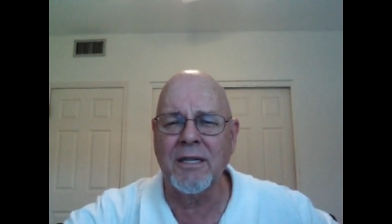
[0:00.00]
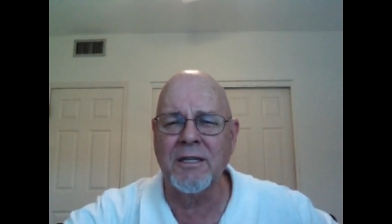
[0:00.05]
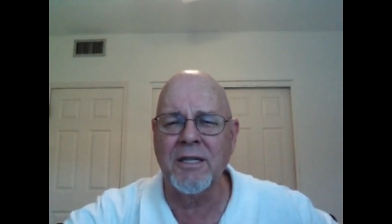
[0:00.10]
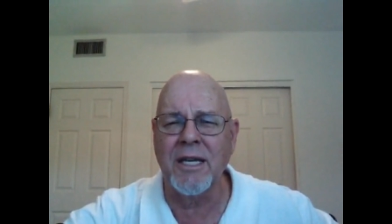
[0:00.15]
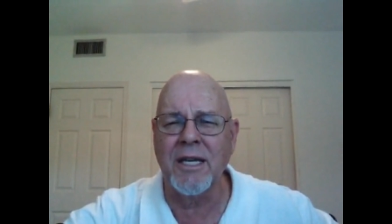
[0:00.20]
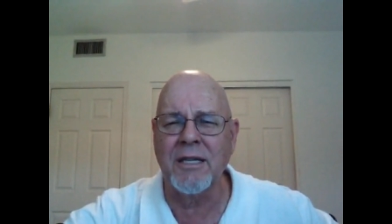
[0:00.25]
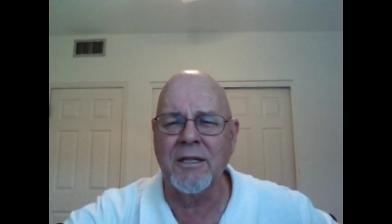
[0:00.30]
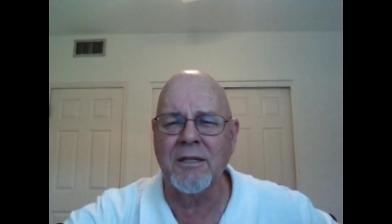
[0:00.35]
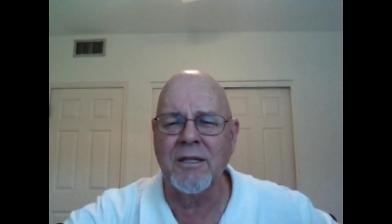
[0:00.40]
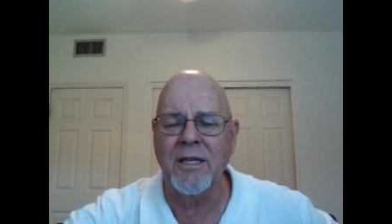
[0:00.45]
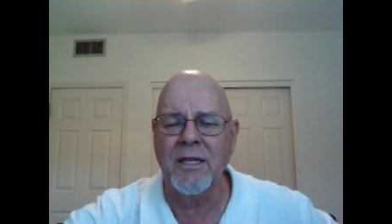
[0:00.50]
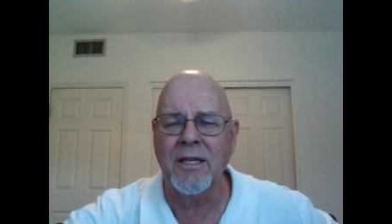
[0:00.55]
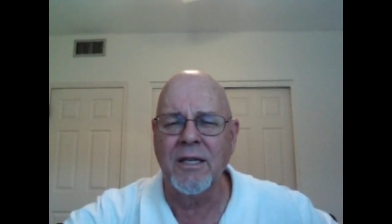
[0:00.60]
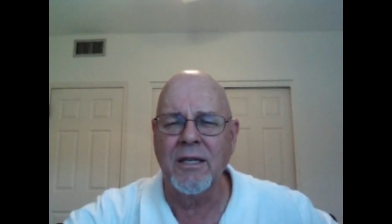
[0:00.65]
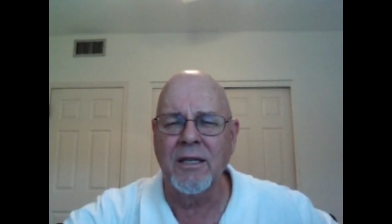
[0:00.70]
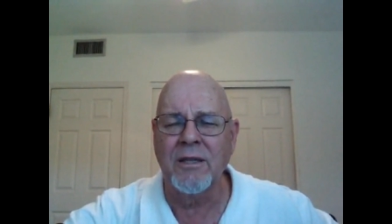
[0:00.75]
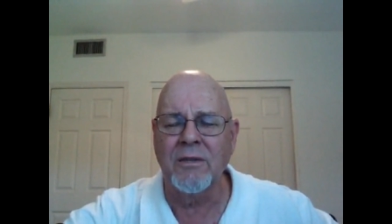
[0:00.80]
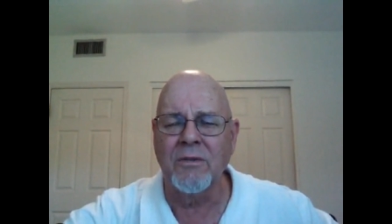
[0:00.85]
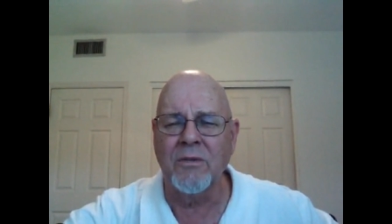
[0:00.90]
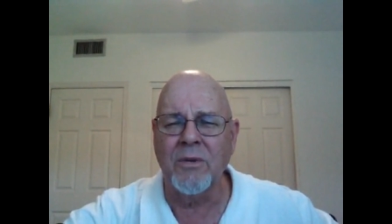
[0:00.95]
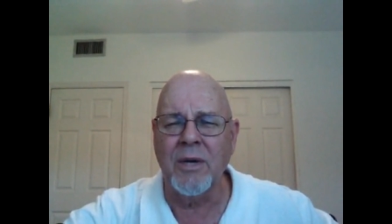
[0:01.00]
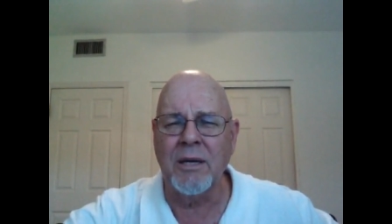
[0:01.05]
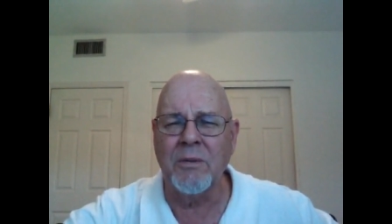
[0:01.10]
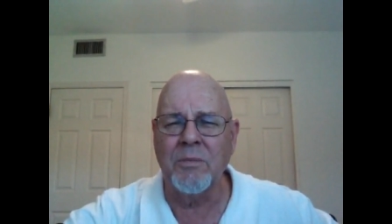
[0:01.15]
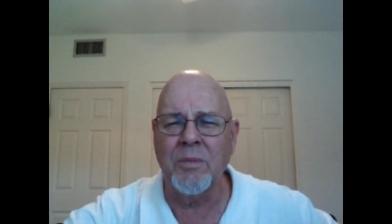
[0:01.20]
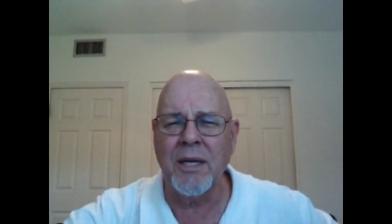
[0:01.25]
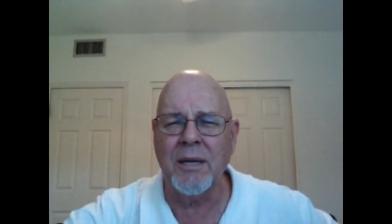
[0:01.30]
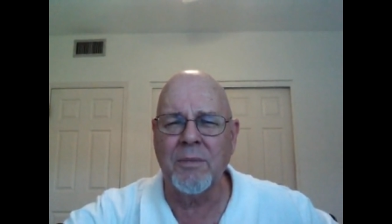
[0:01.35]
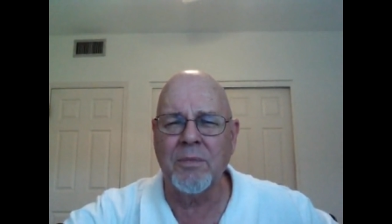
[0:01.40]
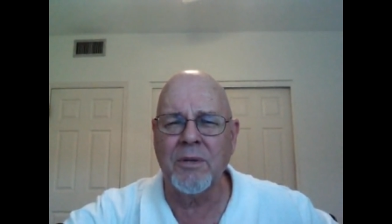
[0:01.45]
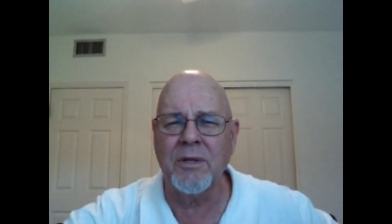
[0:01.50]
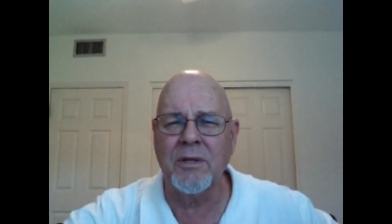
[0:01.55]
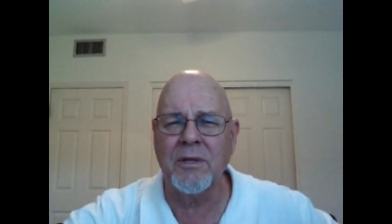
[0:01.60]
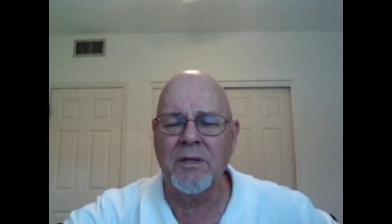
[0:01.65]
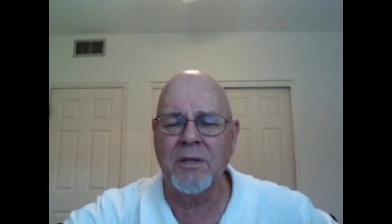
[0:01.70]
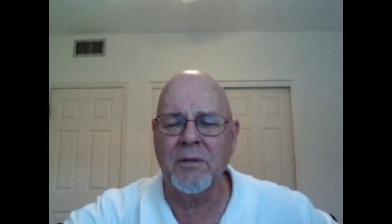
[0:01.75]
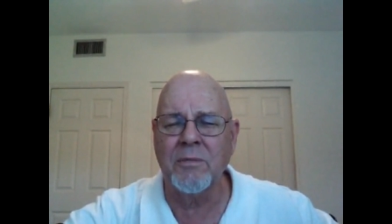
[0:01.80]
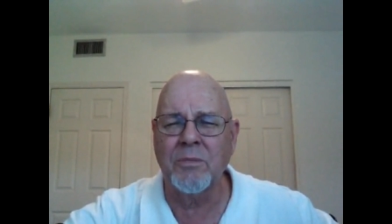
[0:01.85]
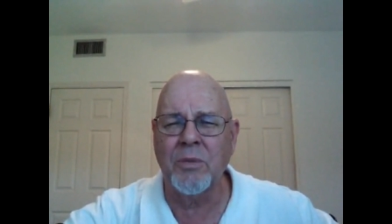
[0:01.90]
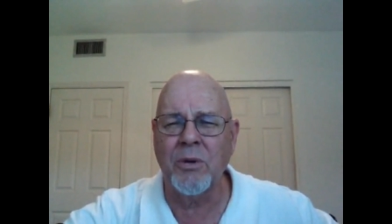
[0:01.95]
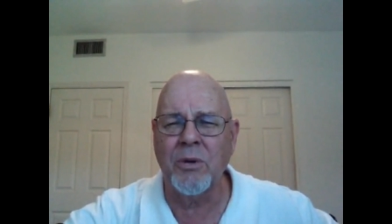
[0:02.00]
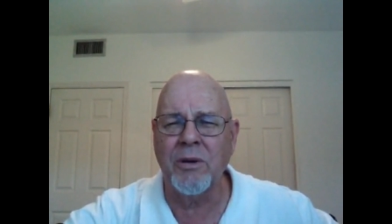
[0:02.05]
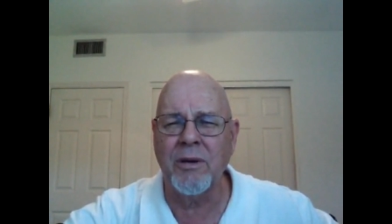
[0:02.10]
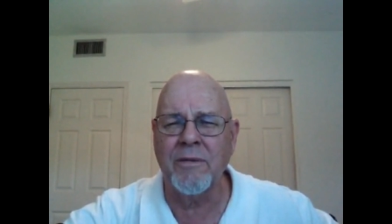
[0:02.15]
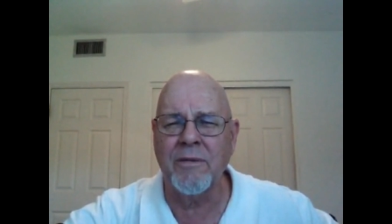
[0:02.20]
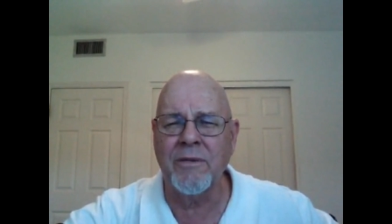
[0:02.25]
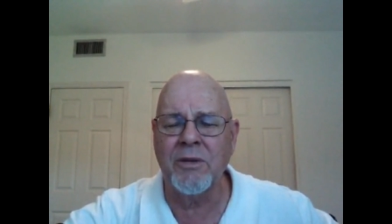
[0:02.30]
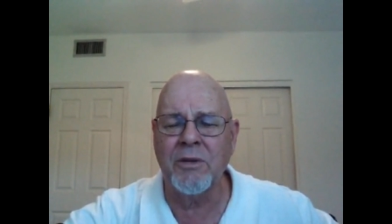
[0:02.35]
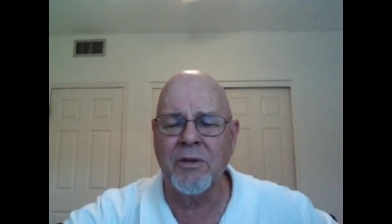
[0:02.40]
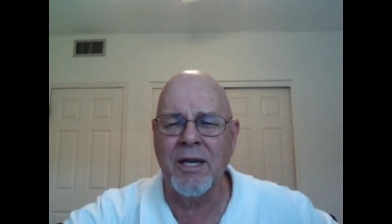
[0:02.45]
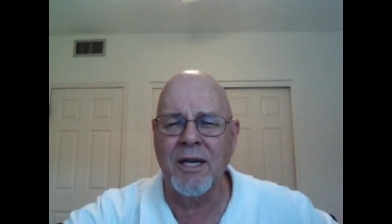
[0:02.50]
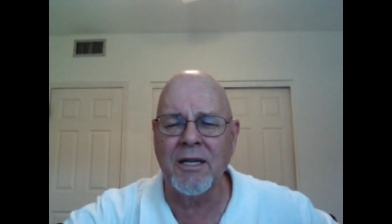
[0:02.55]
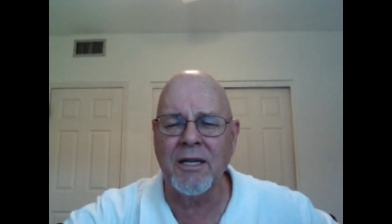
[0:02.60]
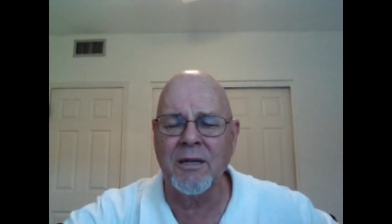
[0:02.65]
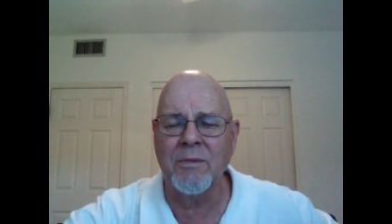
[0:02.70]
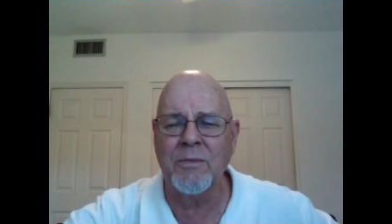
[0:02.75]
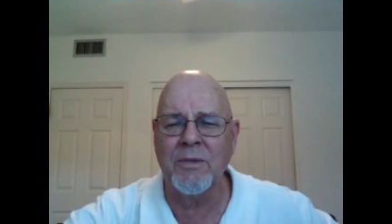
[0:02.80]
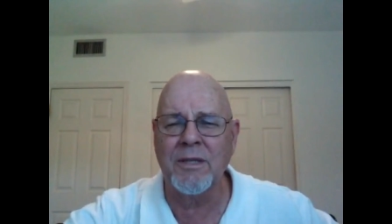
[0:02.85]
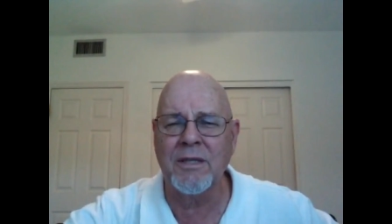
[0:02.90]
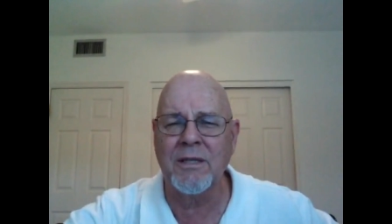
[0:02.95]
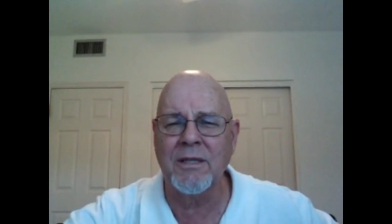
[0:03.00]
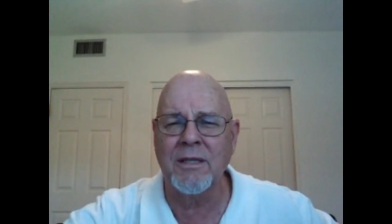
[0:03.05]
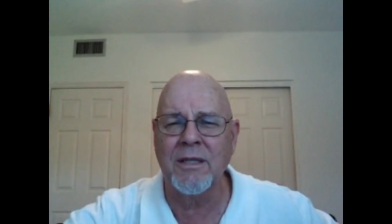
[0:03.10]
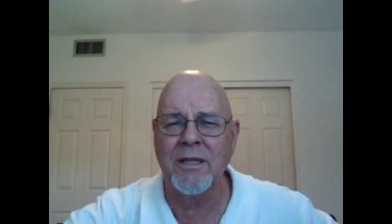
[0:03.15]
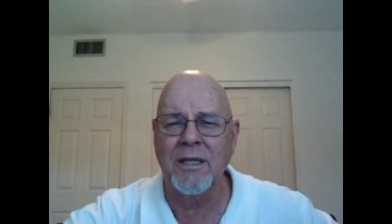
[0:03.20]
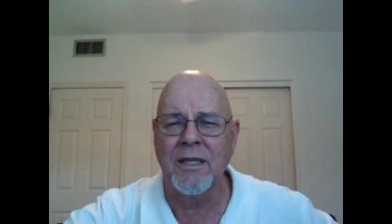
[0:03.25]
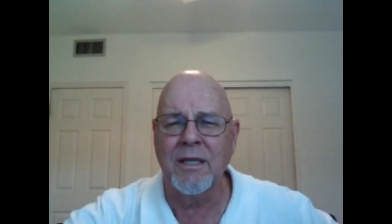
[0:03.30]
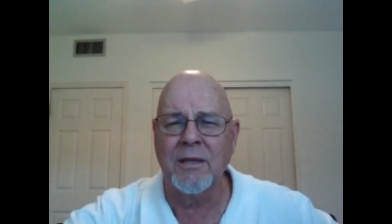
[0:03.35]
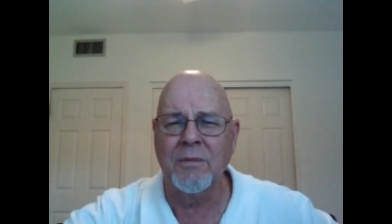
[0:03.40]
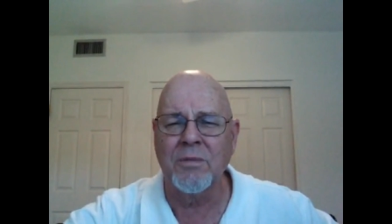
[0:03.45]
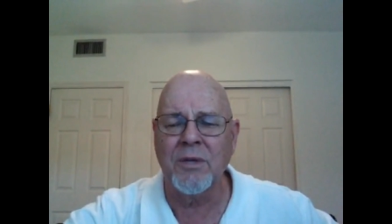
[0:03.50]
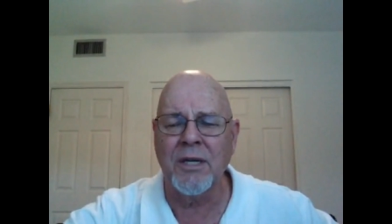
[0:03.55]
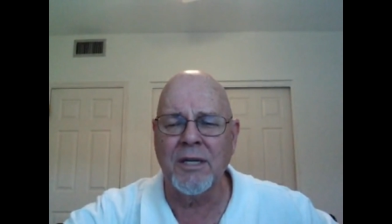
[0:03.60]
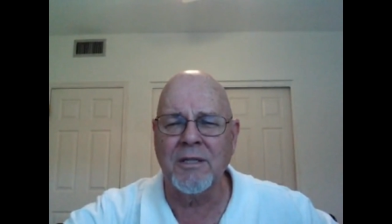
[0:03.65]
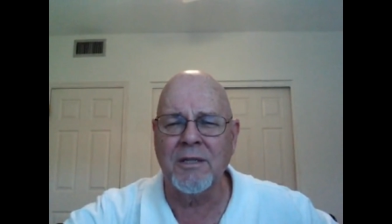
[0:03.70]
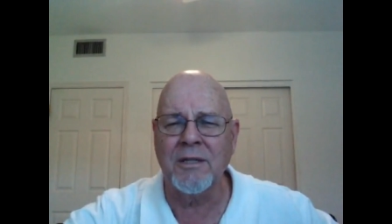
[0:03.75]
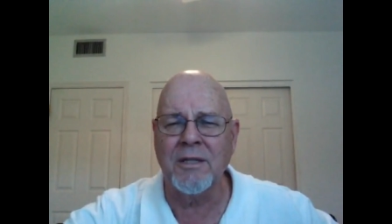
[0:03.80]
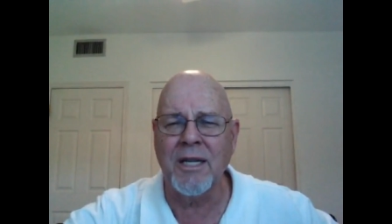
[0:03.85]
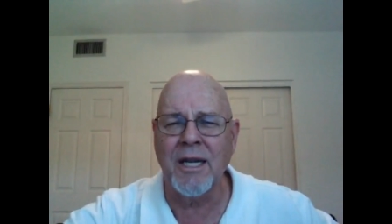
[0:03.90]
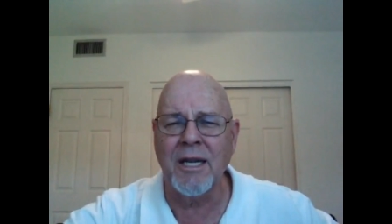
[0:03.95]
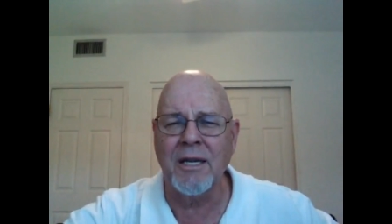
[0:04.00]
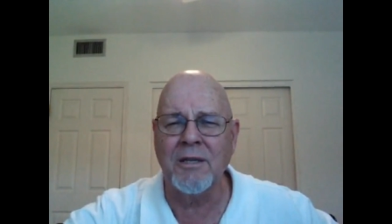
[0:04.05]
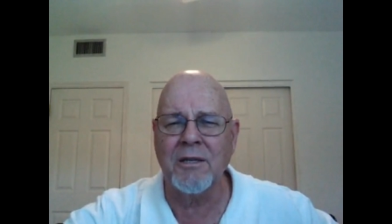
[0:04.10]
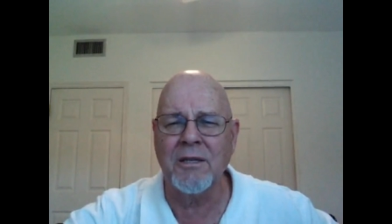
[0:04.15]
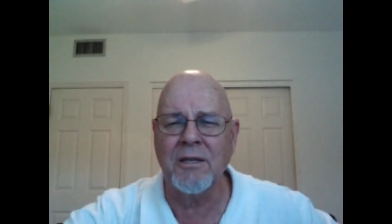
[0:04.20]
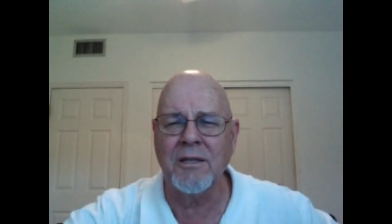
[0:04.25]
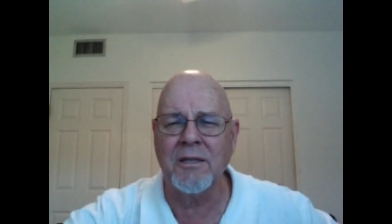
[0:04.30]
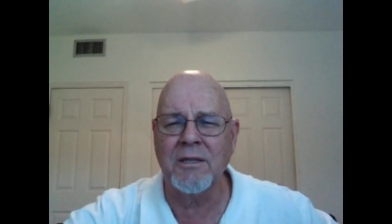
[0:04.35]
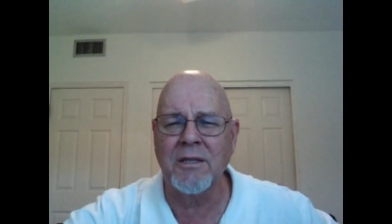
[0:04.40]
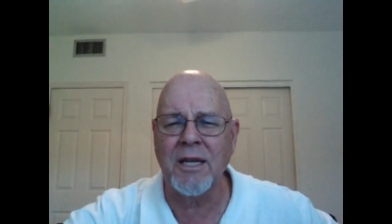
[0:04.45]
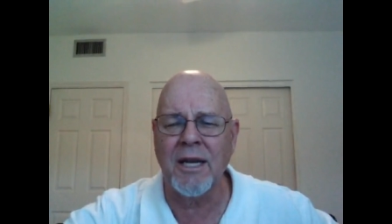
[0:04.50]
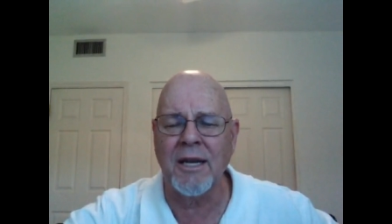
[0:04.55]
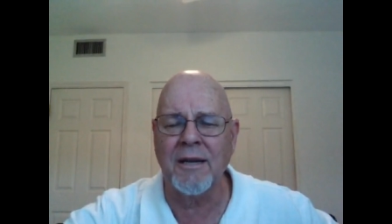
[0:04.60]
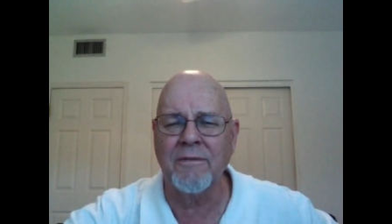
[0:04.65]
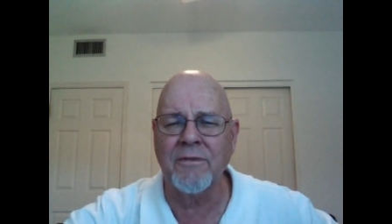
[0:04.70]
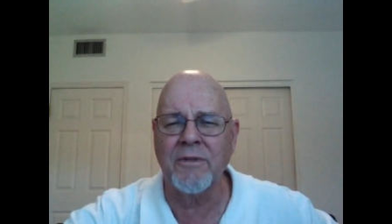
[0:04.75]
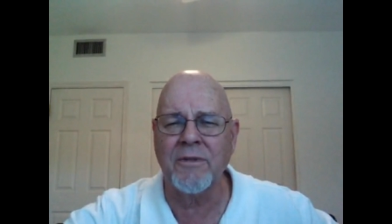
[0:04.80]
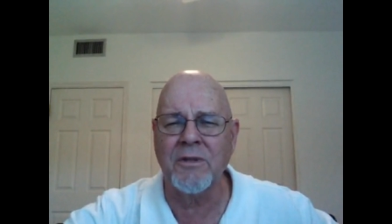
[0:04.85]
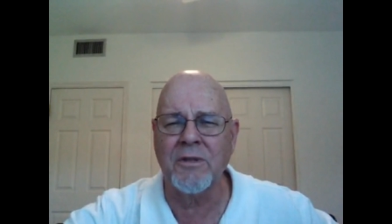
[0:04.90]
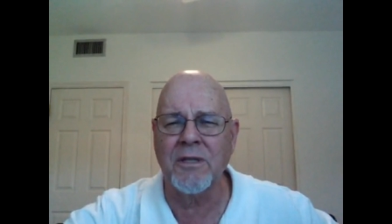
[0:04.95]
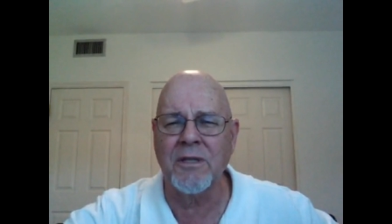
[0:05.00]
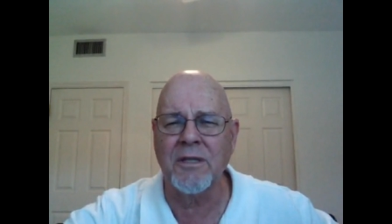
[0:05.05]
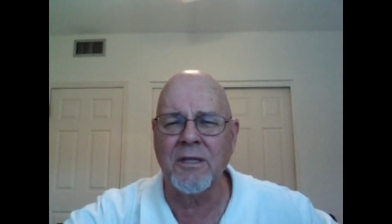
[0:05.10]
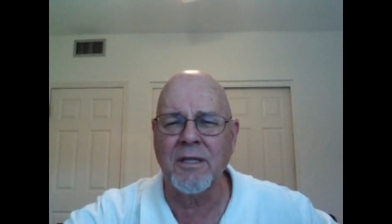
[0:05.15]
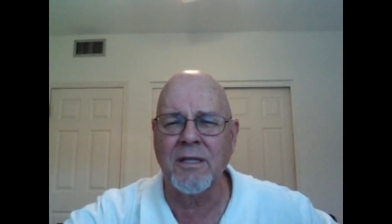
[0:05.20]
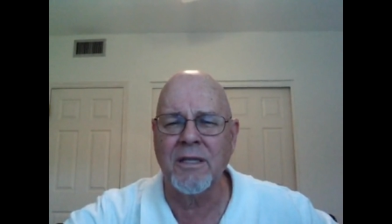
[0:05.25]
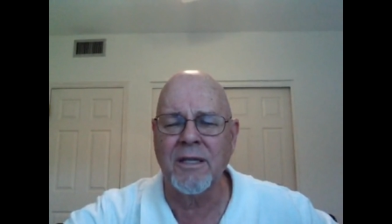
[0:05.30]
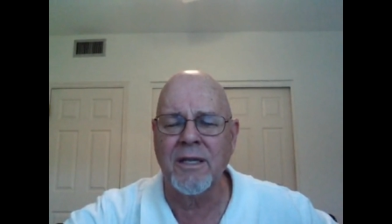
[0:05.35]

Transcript: things to work on initiatives such as white papers, point of view documents,